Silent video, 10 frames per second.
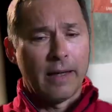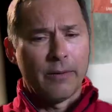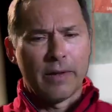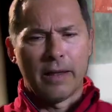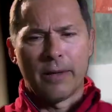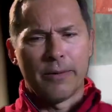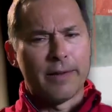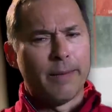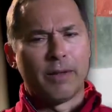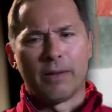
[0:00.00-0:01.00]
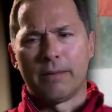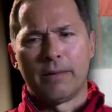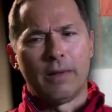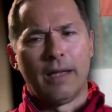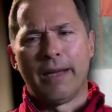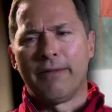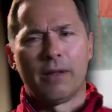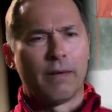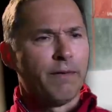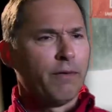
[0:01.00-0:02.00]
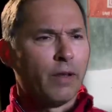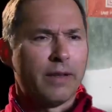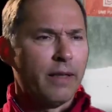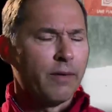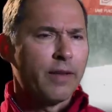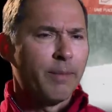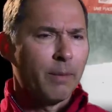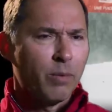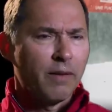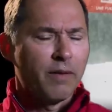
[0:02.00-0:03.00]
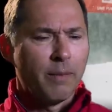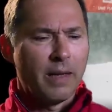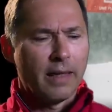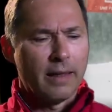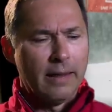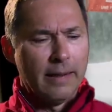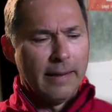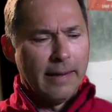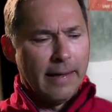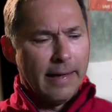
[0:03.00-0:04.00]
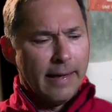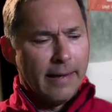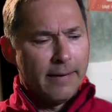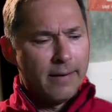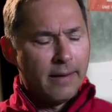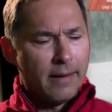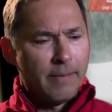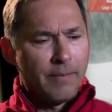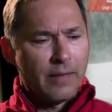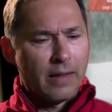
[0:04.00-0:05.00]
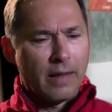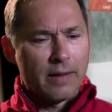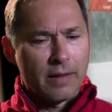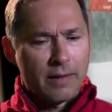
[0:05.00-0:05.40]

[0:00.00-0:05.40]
I would think I was number 11 or 14 or something, pretty far back. And as I